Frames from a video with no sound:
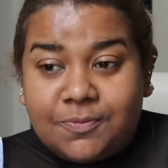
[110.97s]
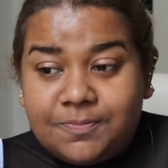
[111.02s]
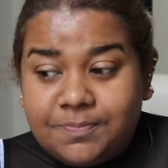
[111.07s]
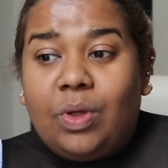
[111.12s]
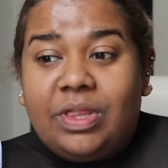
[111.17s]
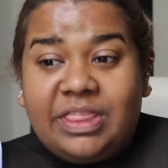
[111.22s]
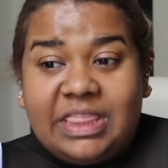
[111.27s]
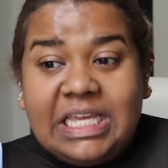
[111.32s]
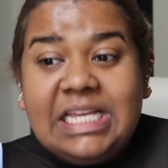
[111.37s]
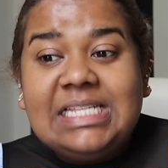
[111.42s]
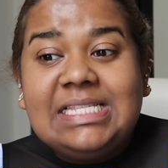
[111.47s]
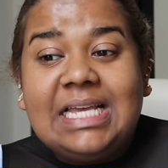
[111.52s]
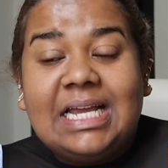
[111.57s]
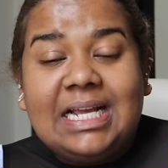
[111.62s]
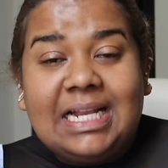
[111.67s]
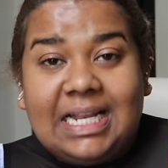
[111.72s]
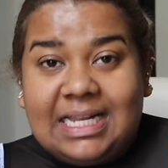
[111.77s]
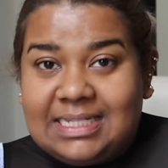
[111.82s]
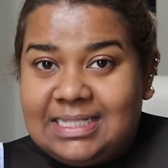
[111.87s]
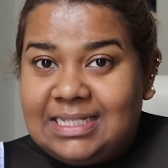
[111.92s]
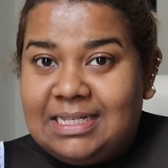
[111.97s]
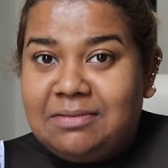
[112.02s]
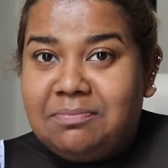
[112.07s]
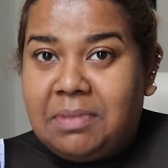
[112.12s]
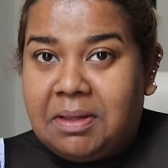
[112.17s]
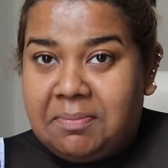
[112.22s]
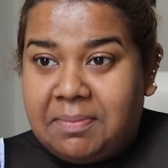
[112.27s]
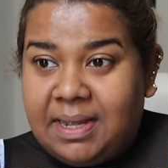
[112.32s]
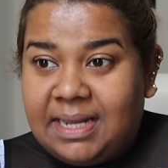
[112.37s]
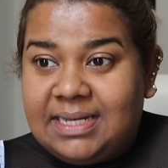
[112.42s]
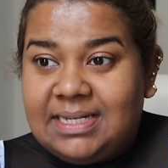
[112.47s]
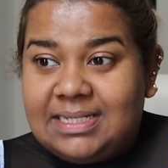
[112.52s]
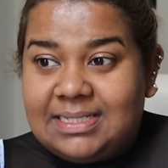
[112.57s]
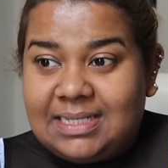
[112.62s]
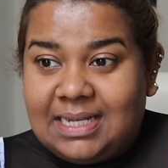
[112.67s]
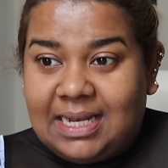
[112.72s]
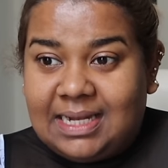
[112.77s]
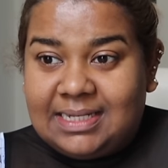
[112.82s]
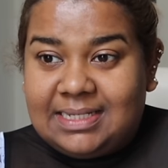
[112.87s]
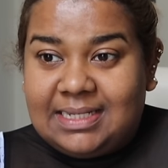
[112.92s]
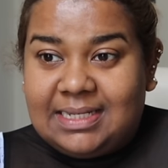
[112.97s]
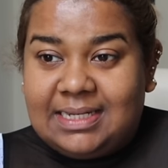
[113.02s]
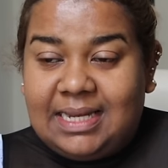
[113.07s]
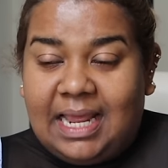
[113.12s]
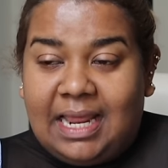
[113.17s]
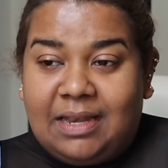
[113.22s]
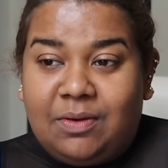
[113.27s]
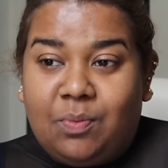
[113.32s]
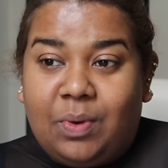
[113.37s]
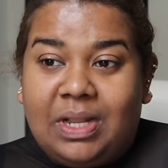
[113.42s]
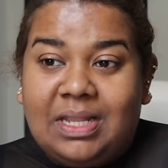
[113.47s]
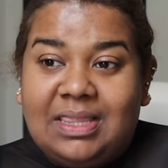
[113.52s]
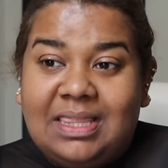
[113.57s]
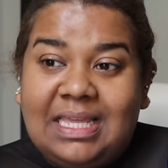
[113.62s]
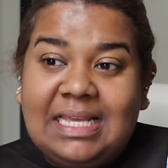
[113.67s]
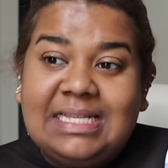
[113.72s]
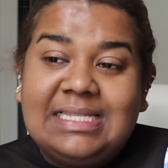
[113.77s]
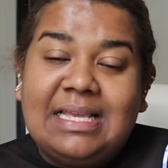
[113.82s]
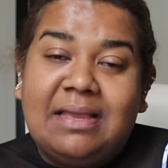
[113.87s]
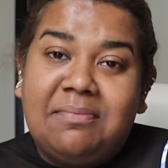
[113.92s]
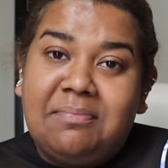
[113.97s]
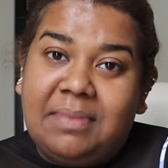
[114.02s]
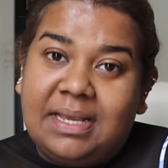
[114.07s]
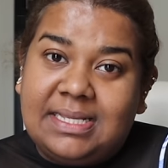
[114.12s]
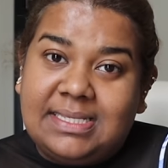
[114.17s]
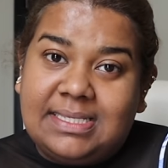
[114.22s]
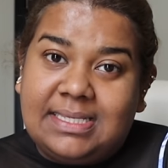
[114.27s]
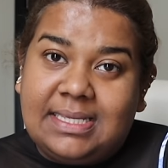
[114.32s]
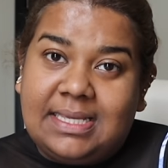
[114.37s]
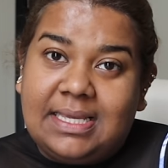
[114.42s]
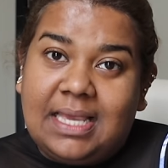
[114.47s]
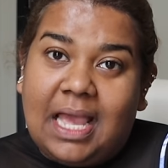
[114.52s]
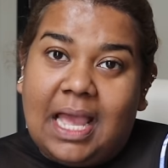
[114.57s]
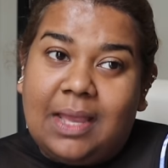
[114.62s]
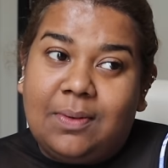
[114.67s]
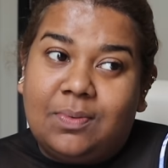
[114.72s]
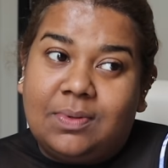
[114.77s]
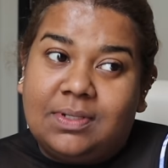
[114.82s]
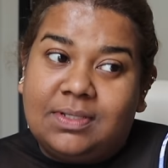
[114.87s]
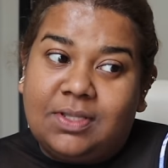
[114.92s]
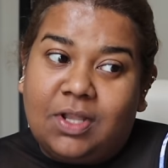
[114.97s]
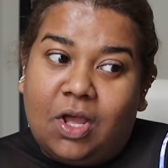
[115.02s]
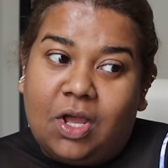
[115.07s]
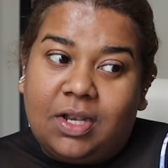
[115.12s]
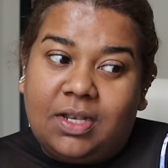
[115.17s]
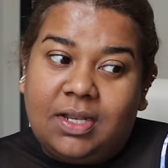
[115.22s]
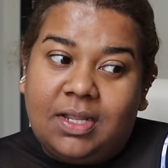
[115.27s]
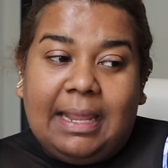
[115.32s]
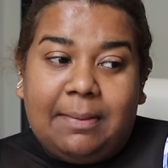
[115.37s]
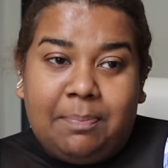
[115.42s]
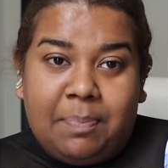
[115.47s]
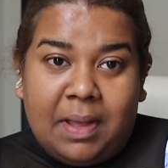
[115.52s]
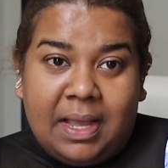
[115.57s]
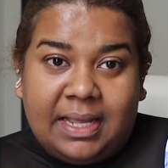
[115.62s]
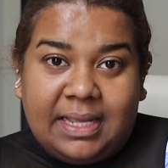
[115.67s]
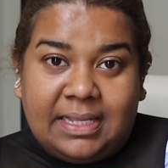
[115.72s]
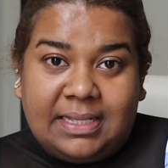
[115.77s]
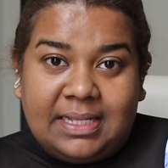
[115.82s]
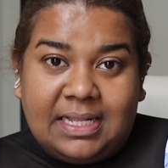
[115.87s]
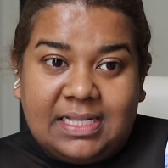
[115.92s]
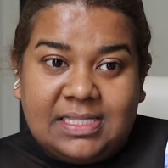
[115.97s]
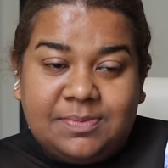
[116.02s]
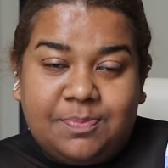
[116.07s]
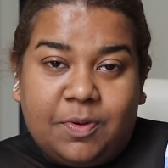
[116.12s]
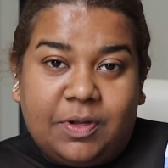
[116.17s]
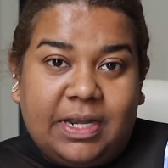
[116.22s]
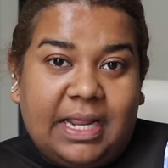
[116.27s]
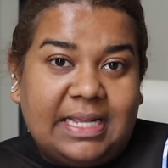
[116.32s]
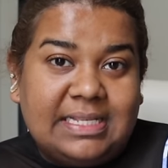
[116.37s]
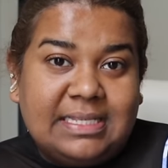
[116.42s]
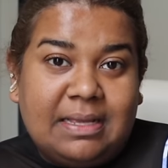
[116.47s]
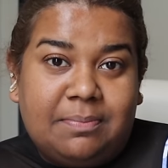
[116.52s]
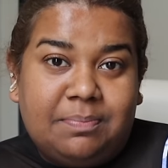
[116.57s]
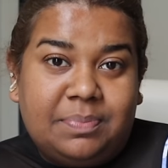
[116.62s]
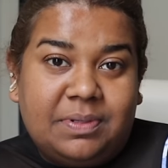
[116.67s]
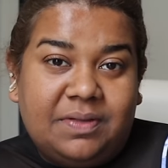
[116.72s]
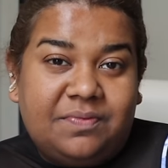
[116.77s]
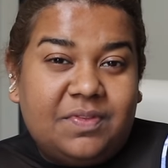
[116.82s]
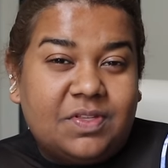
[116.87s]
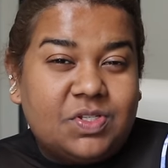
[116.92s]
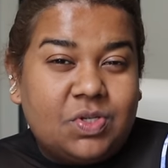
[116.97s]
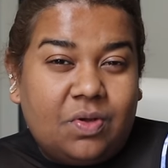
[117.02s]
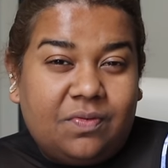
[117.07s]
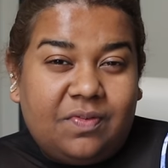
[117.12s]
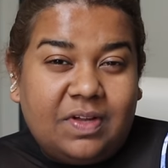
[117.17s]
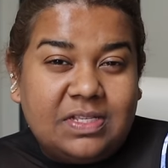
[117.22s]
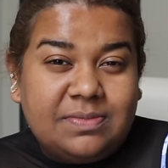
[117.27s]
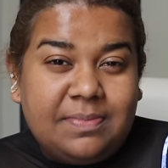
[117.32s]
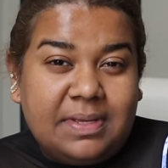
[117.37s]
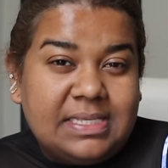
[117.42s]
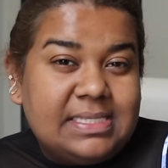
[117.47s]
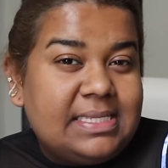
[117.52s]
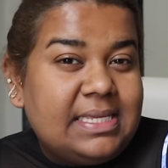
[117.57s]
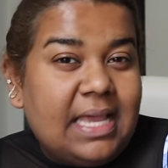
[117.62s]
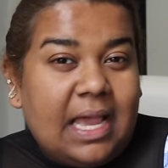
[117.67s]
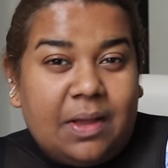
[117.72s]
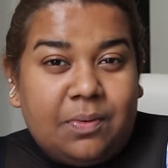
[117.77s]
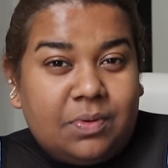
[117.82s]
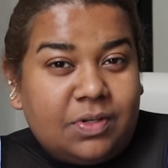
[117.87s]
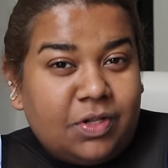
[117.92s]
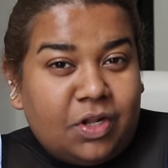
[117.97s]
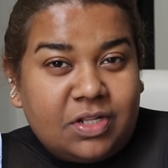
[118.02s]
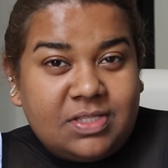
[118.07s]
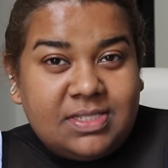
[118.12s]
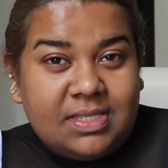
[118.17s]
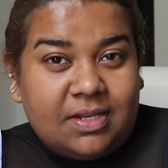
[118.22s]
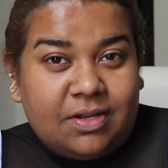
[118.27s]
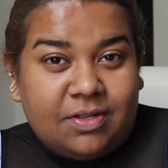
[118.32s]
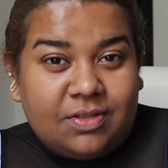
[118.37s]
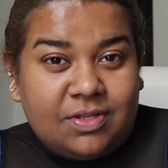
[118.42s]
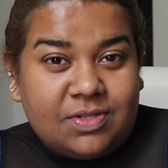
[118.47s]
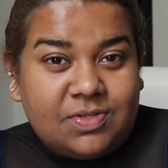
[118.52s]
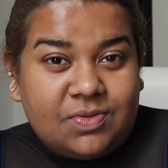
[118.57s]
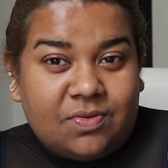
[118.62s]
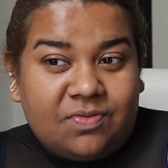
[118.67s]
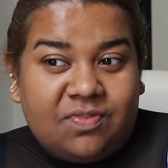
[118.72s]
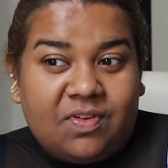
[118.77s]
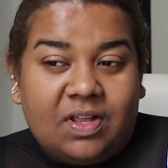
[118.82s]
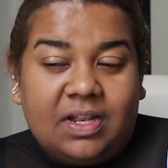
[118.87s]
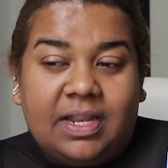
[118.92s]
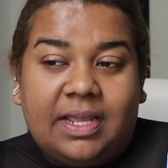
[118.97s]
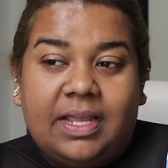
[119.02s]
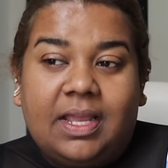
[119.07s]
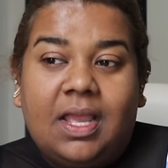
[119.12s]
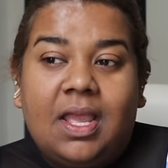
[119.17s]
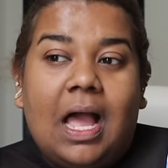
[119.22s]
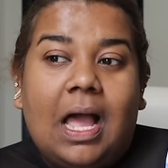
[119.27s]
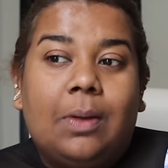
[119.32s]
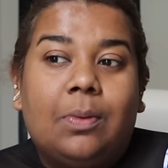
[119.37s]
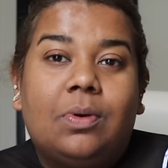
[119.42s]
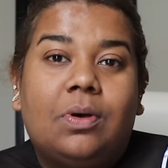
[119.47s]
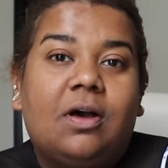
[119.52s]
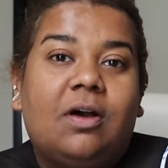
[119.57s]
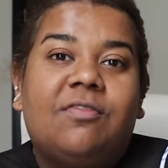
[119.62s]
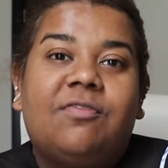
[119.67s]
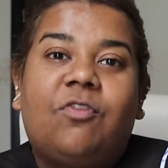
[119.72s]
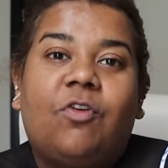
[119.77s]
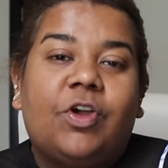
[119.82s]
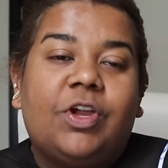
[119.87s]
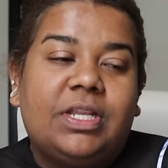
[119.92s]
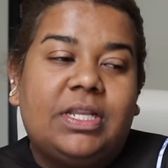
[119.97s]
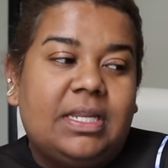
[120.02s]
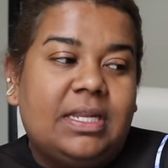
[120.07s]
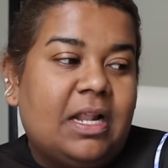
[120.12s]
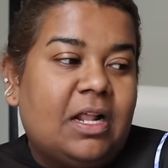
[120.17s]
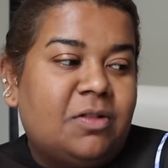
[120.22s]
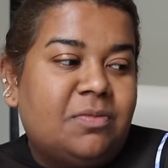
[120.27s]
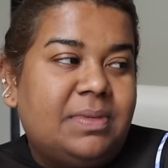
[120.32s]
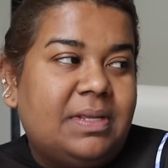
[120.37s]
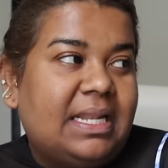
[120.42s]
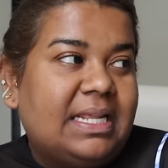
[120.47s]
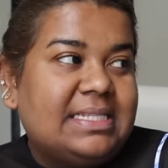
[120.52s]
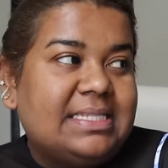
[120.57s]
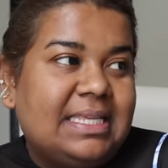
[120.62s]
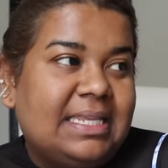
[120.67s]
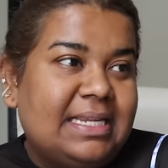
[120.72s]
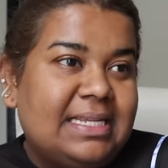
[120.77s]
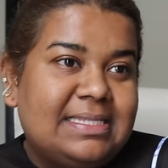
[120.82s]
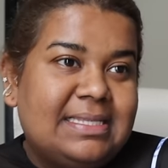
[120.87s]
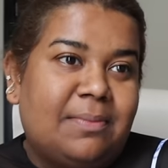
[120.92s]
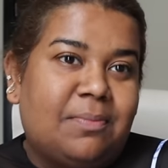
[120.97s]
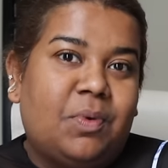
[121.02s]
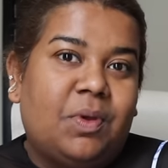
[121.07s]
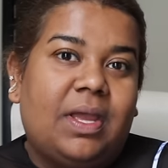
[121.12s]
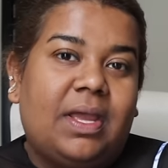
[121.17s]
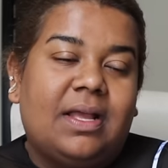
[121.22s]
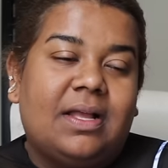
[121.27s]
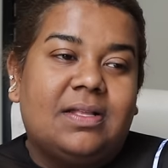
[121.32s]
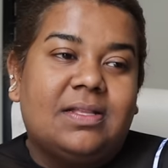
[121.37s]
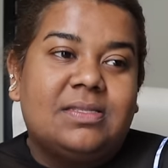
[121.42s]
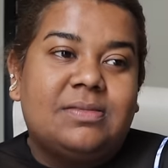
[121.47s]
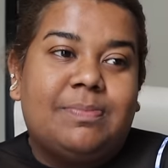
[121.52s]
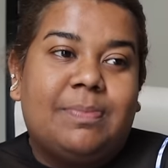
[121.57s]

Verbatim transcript: when things are cluttered my mind is cluttered and when things are messy I will not lepa in that spot example if the sofa is messy I will not sit on the sofa like I will avoid it I'll be like sitting somewhere else